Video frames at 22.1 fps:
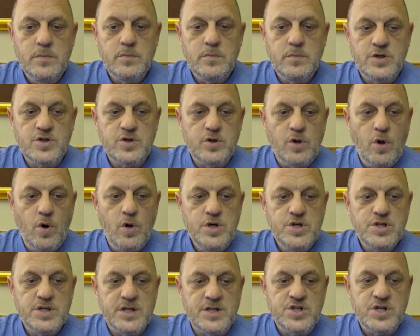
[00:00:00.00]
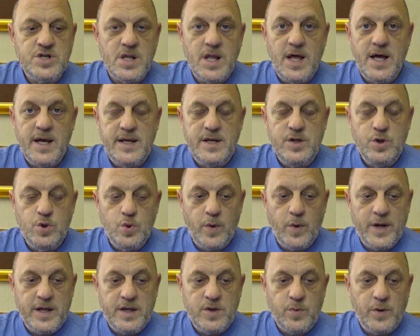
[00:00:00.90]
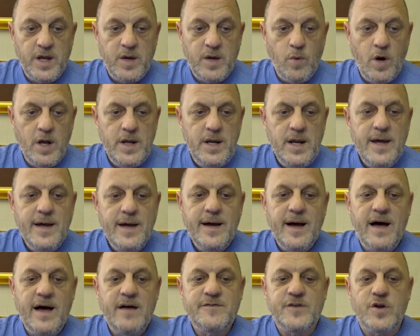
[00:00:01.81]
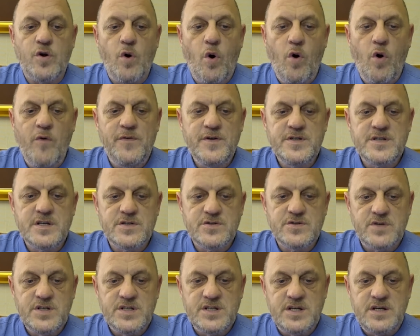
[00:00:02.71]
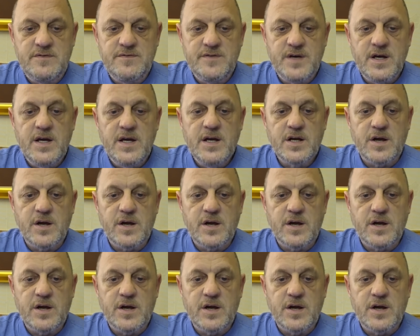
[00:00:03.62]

was launched in July 2021 after officers received